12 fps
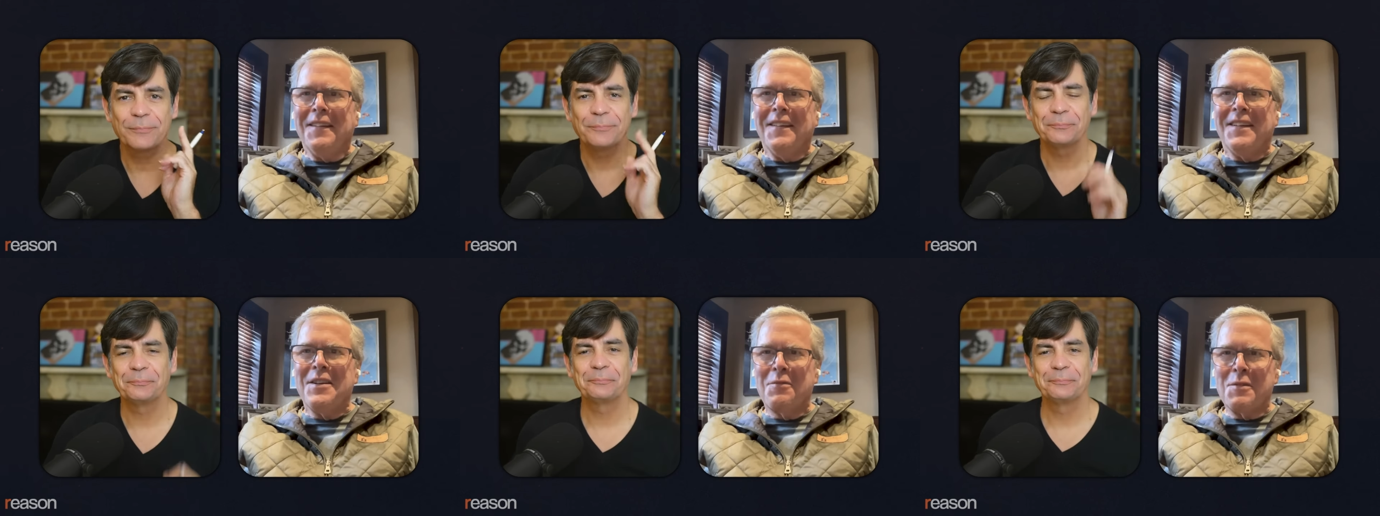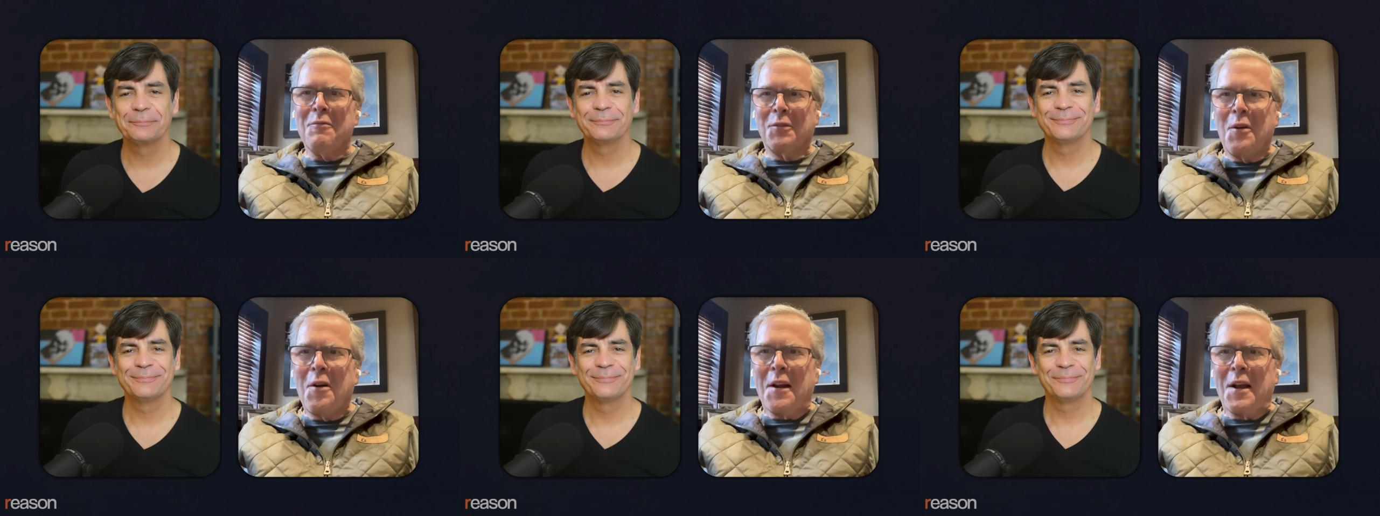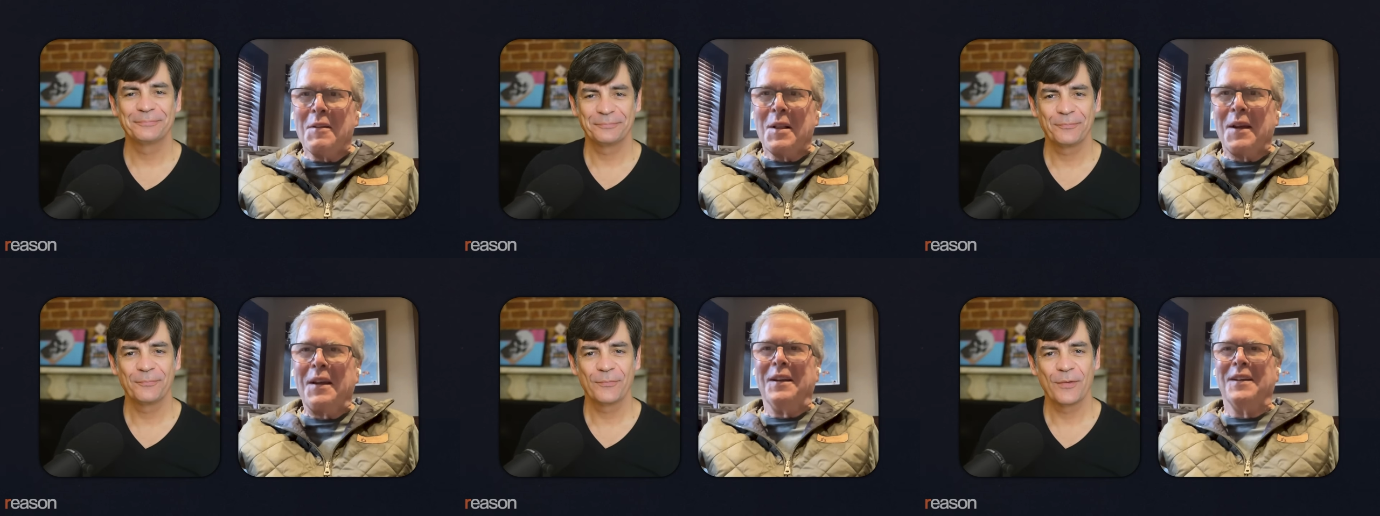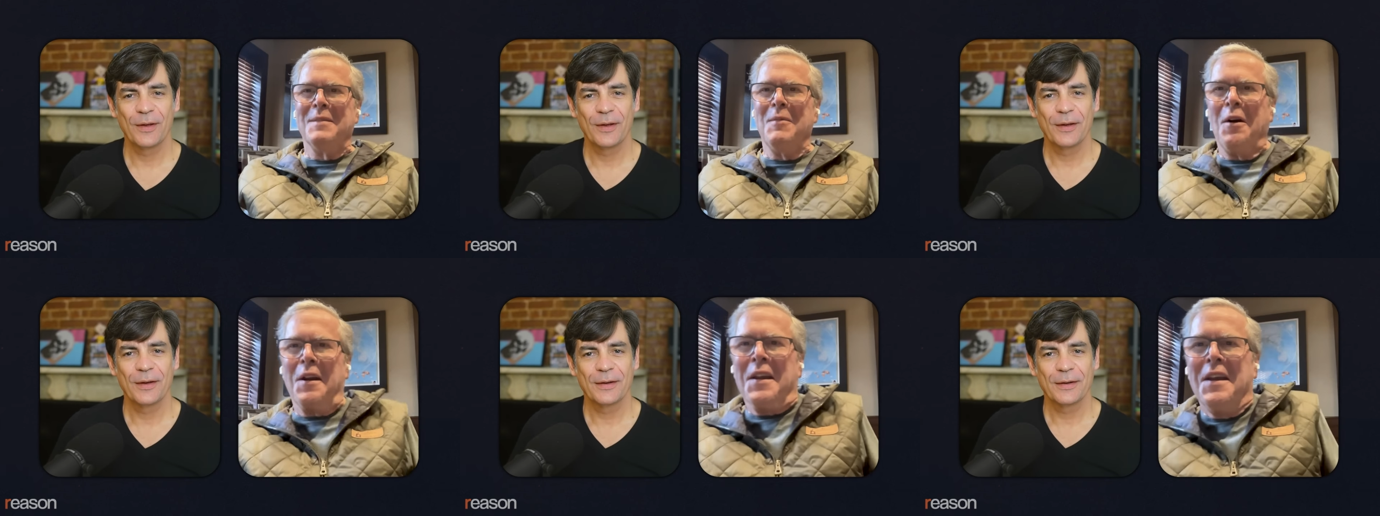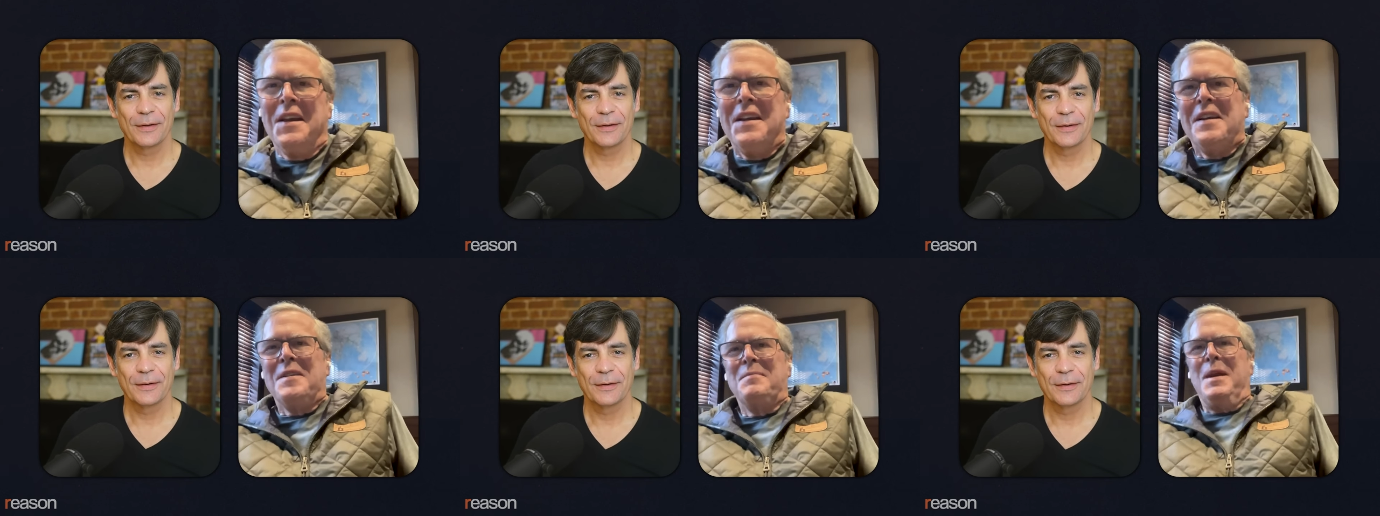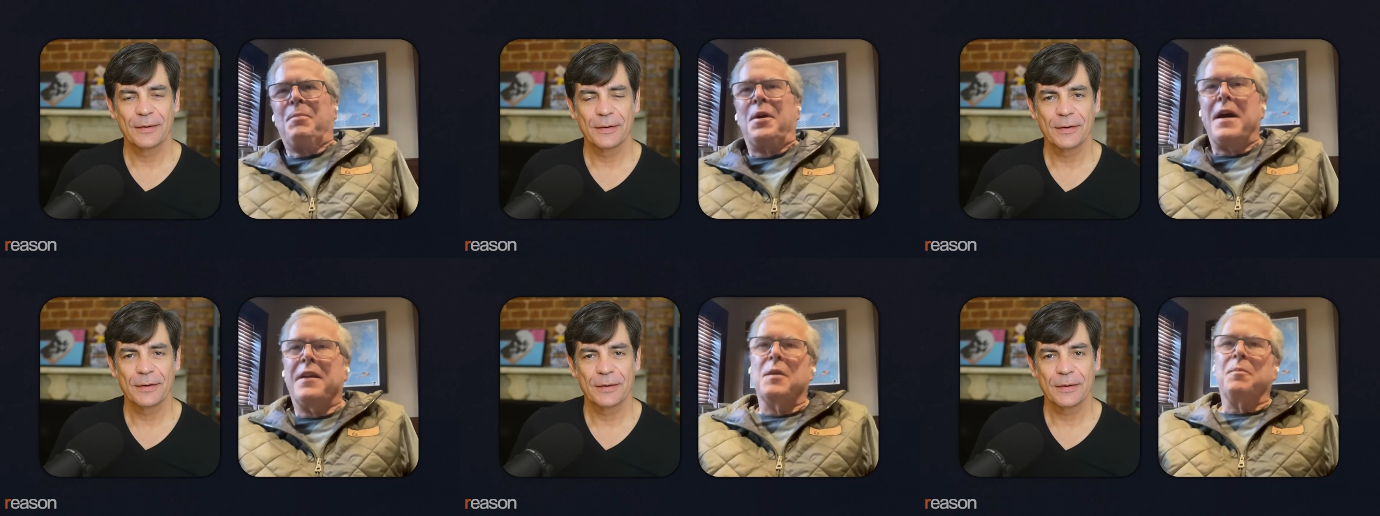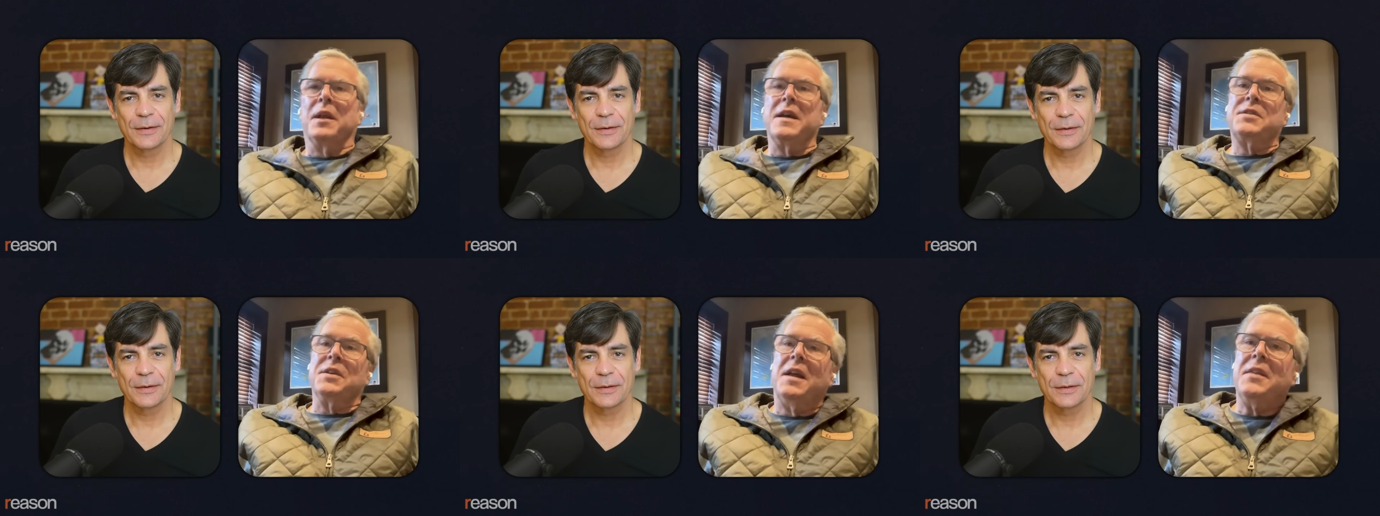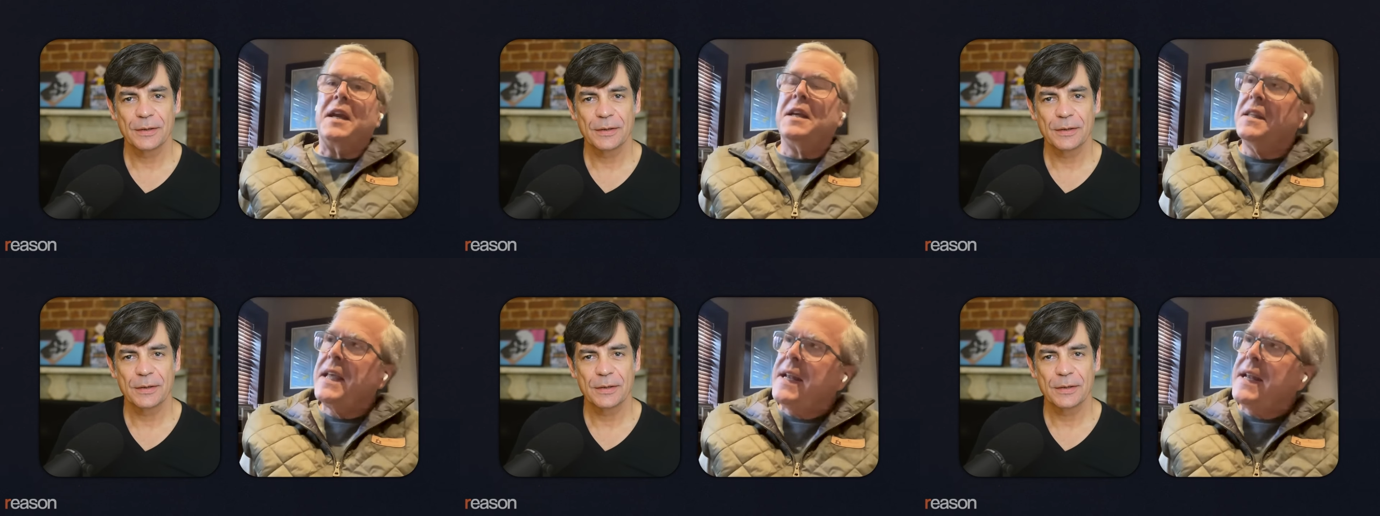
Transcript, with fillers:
Speaker 1: Mm-hmm. You're from Florida. Like, come on, be proud of the place. And I think